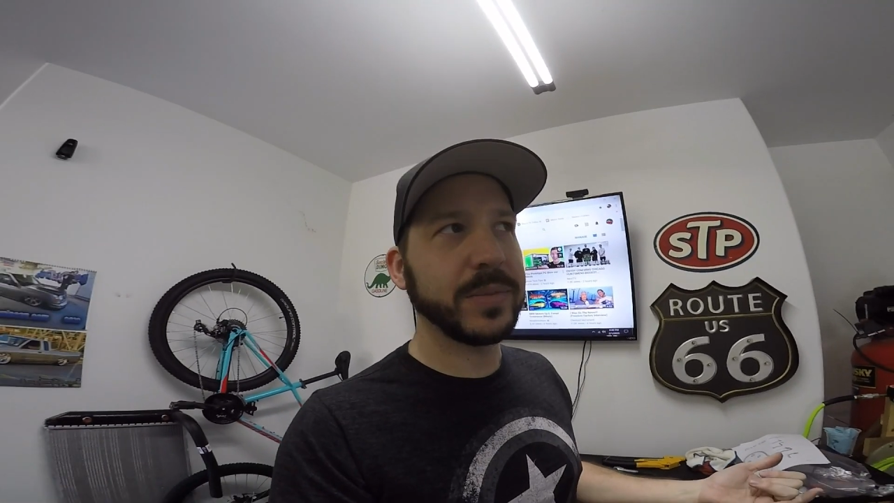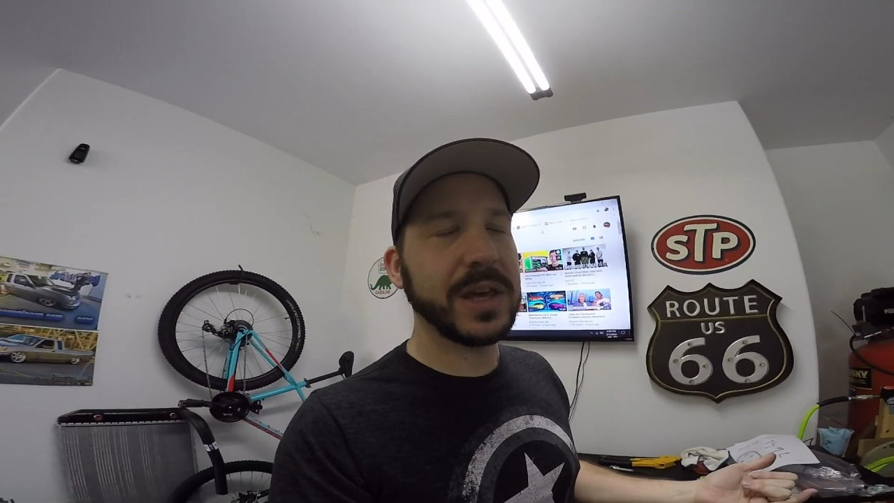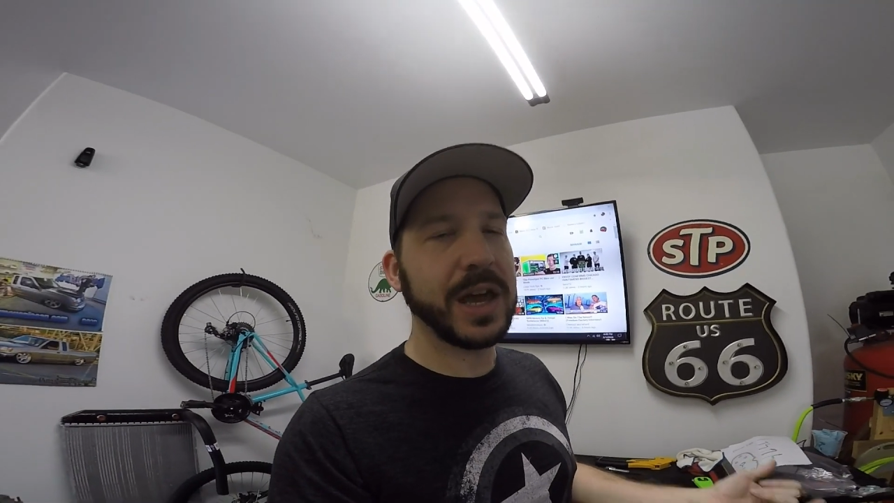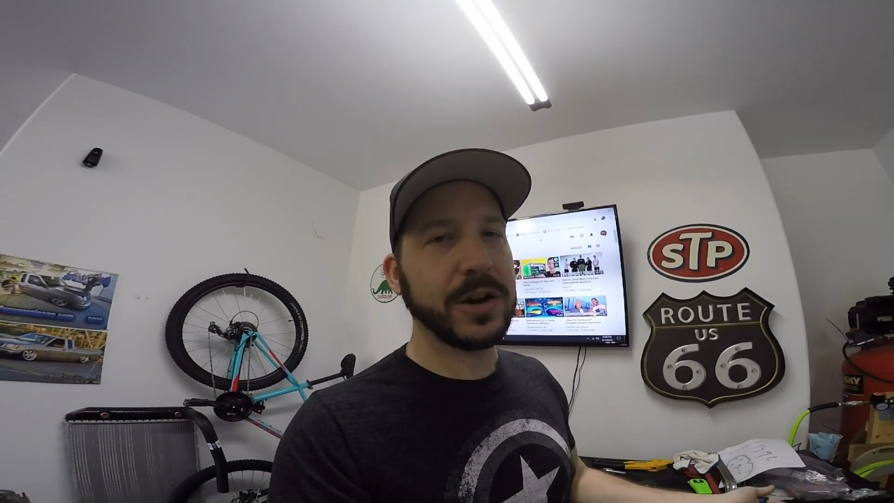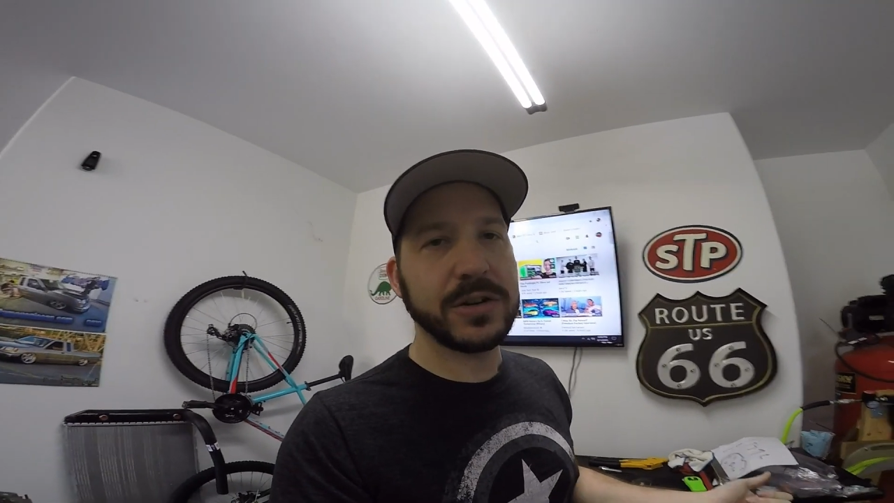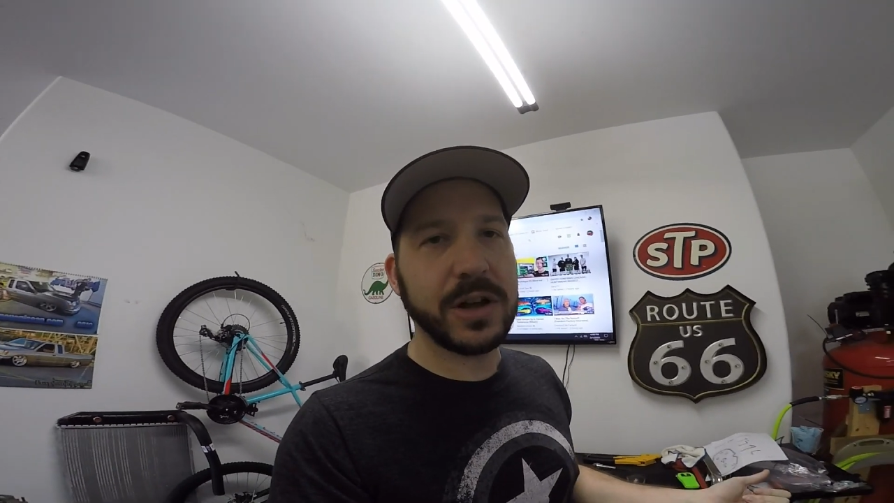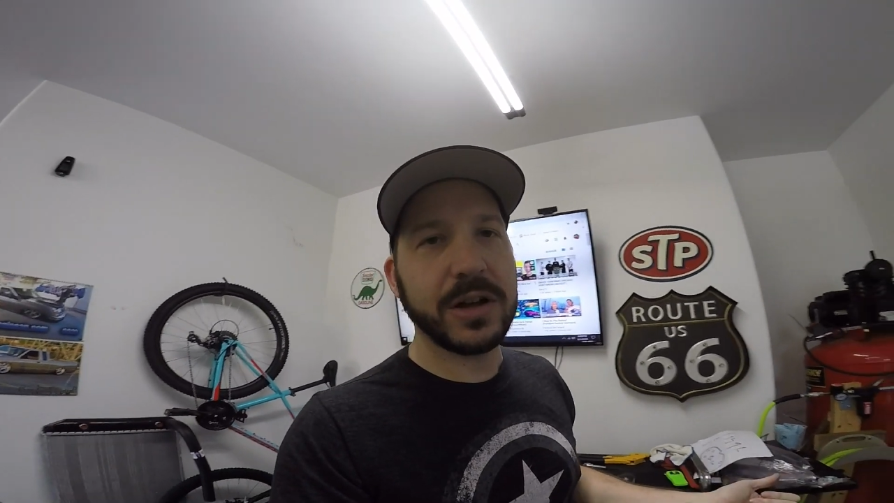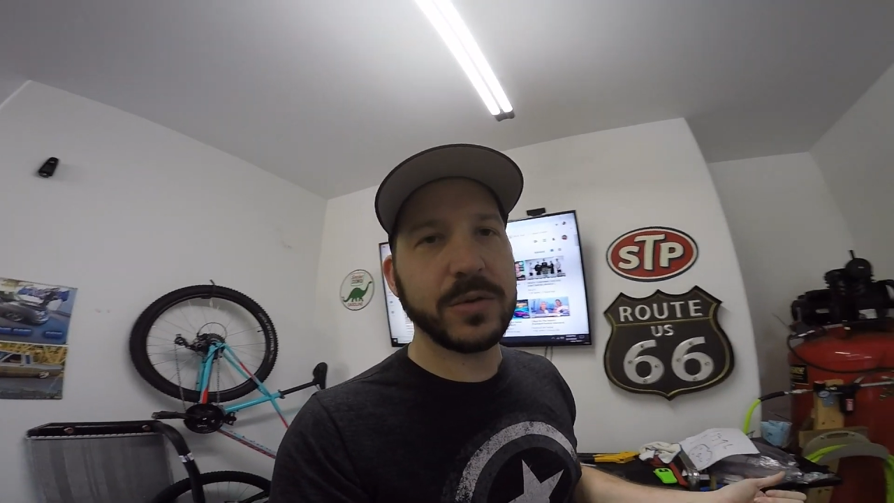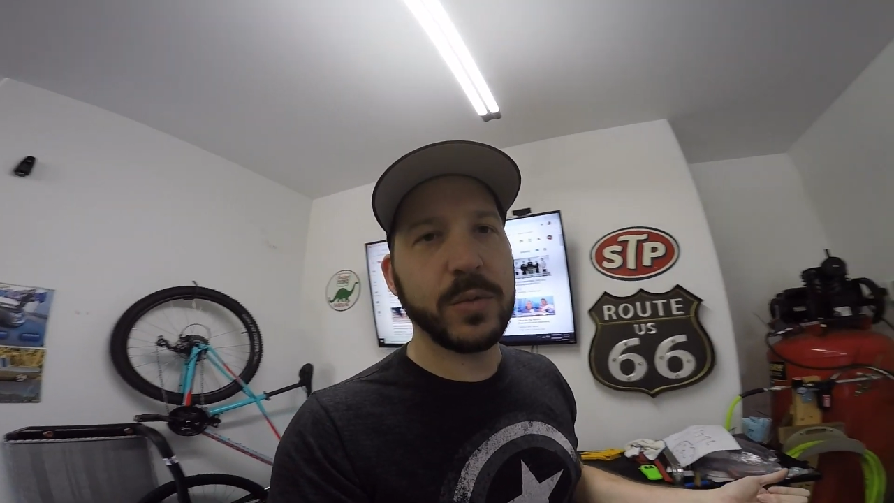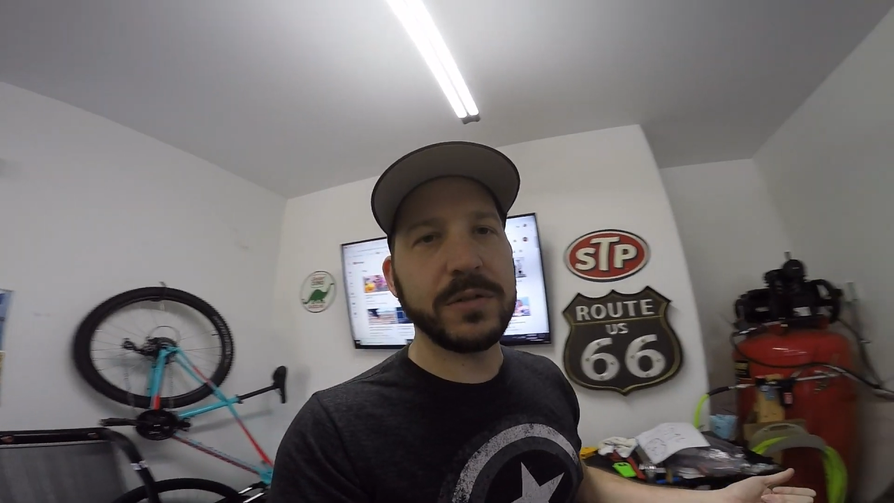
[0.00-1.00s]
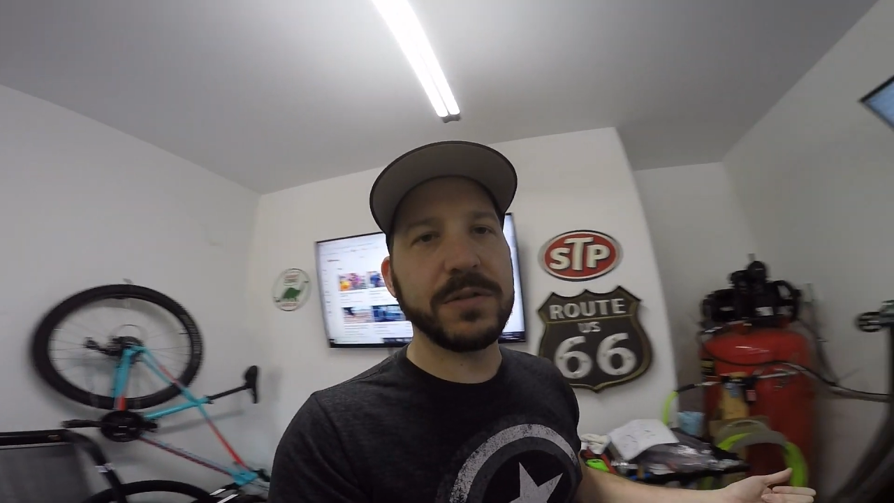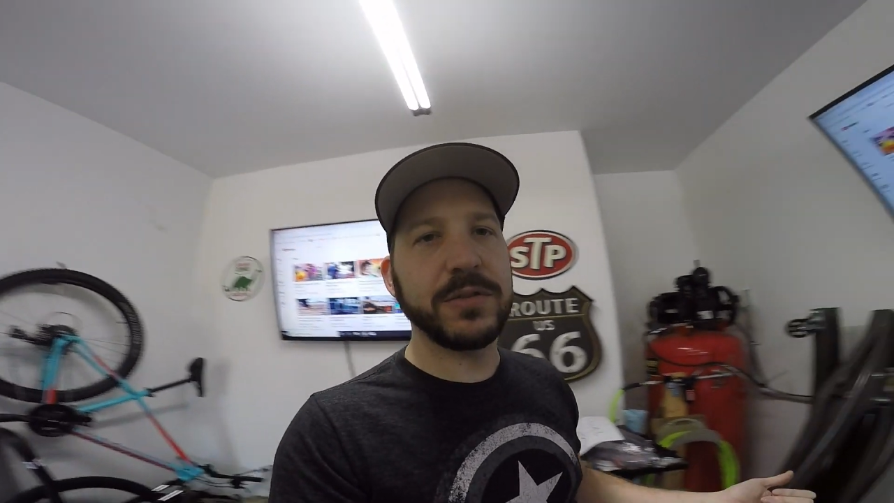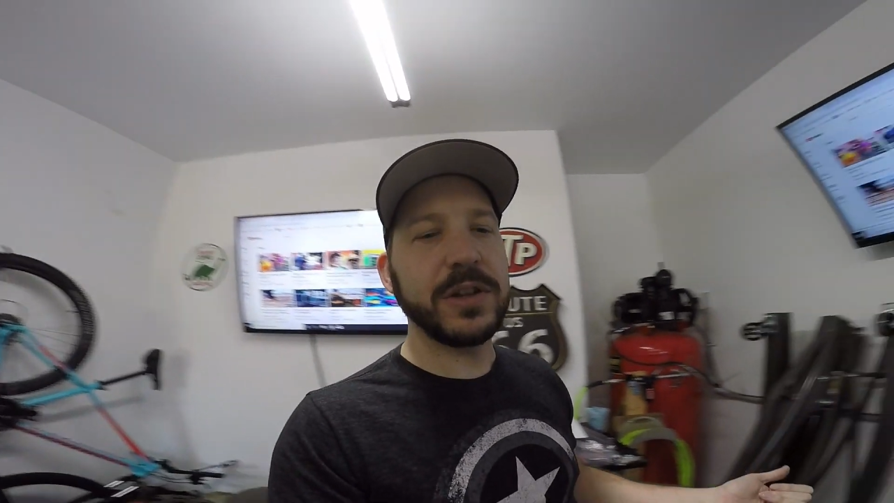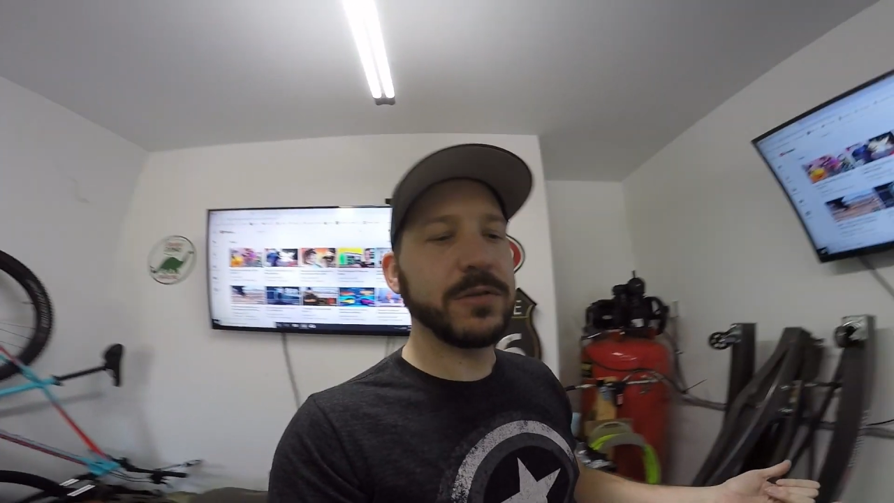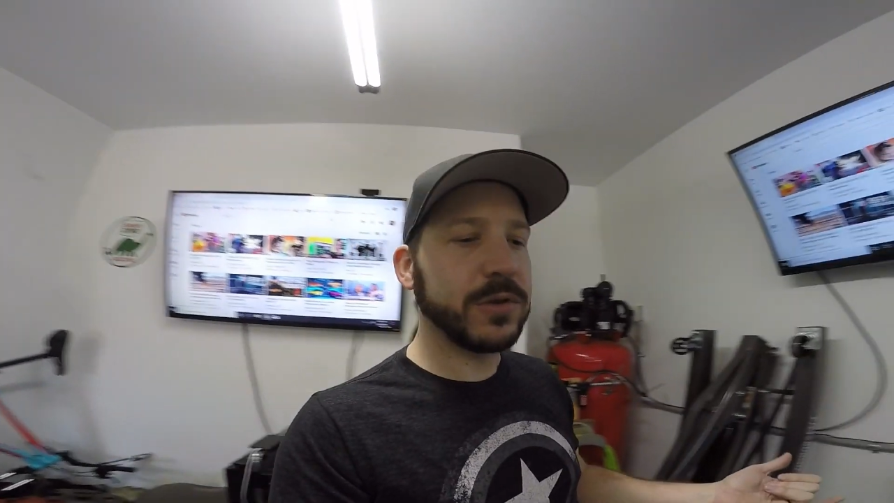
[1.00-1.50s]
the AirDog
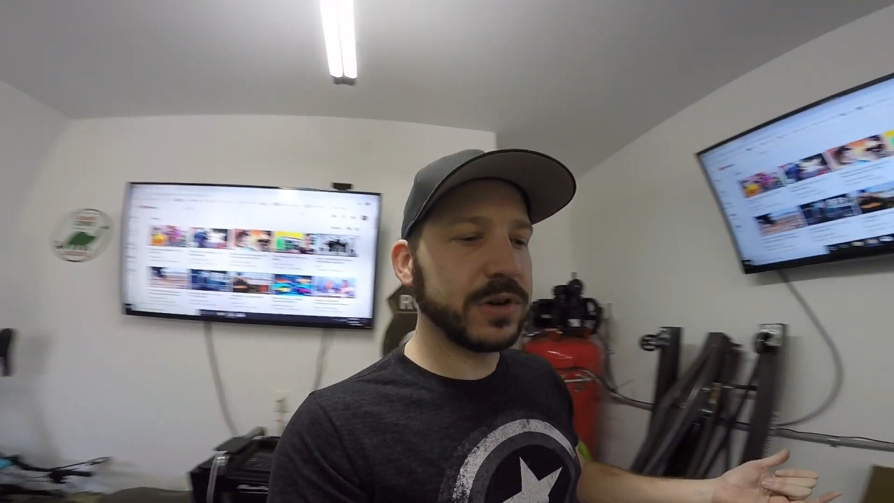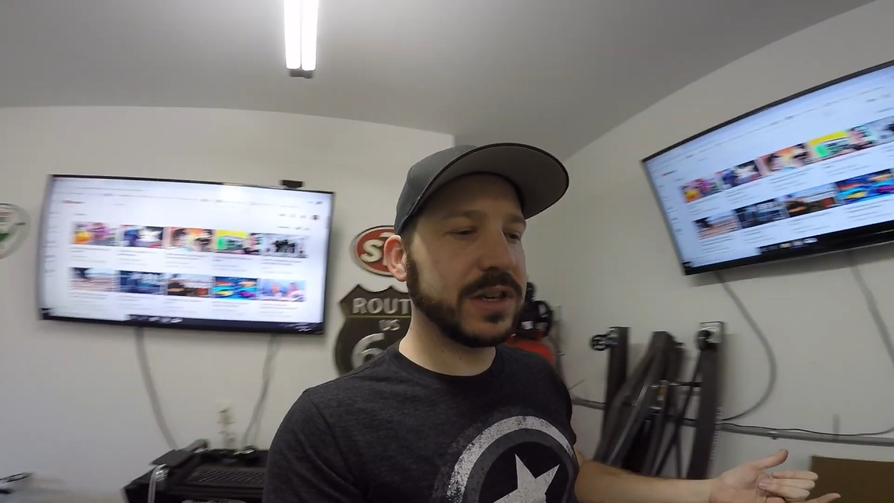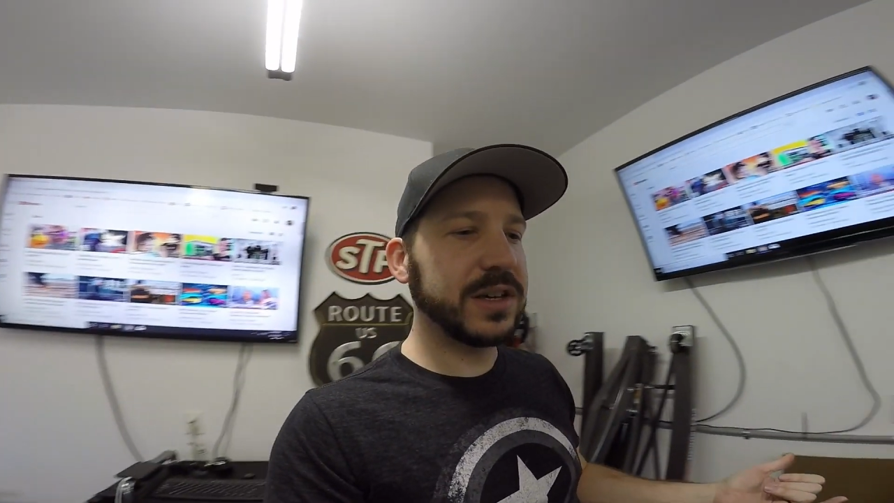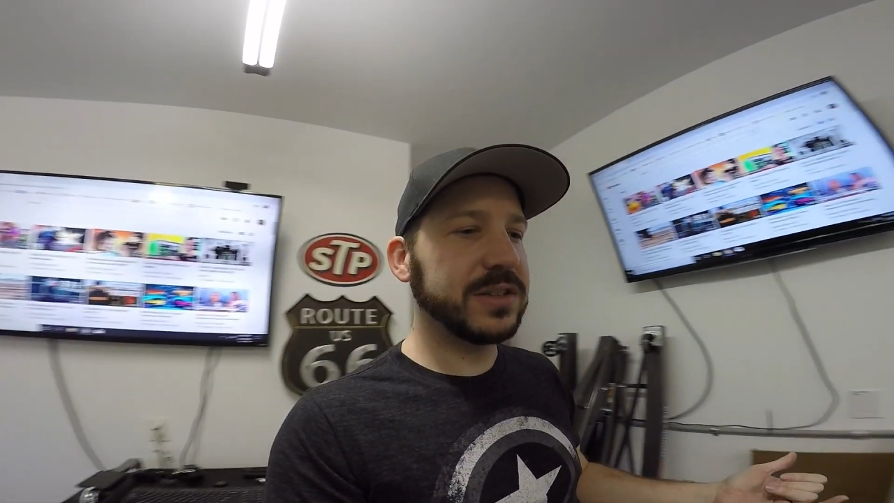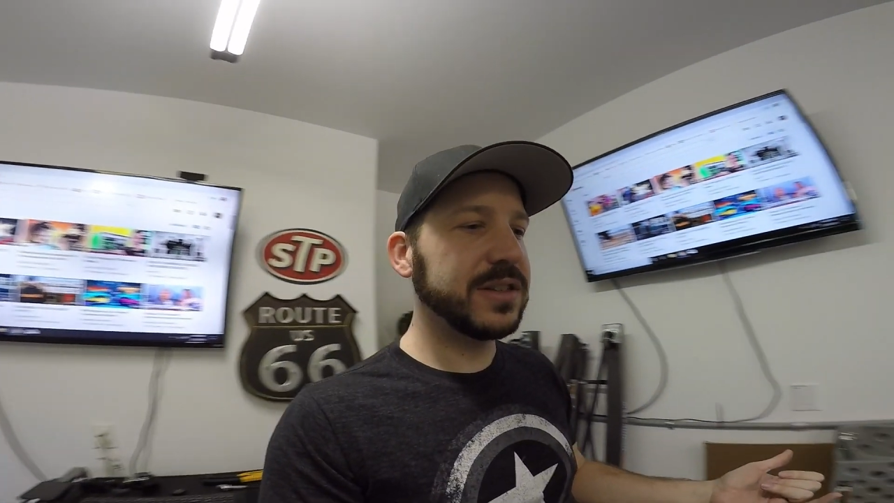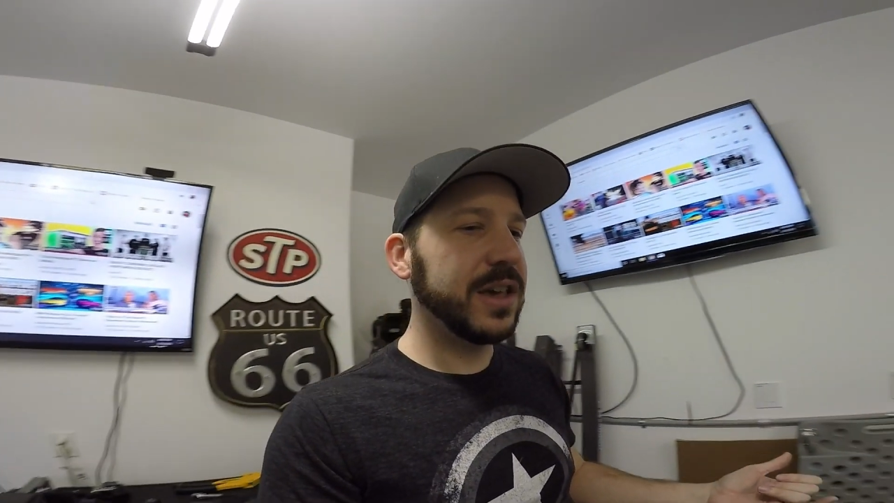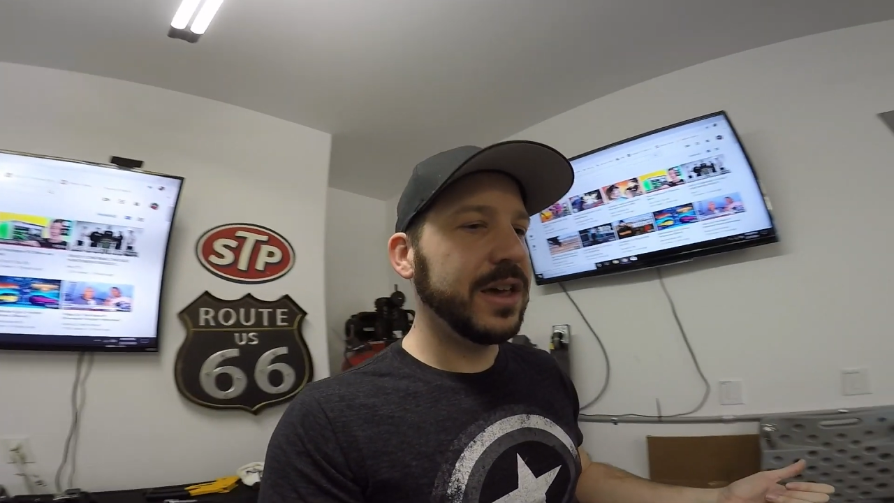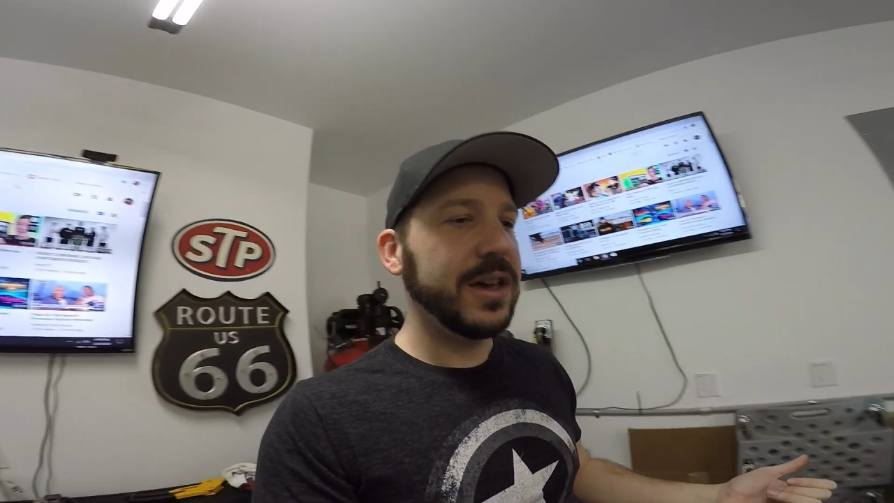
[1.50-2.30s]
150 for this.